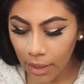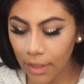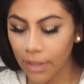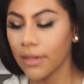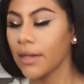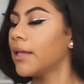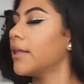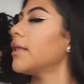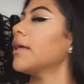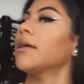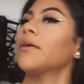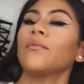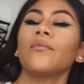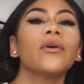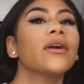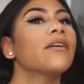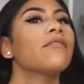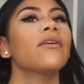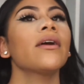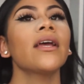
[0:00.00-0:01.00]
And I like,
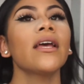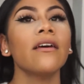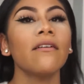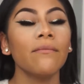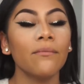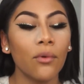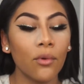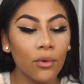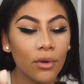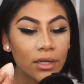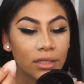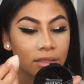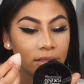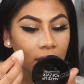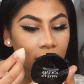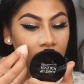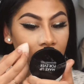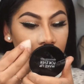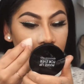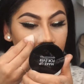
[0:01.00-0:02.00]
wherever I have pores,
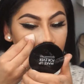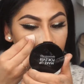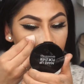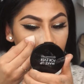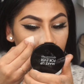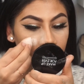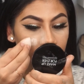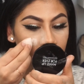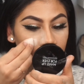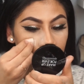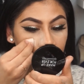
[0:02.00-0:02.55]
I like to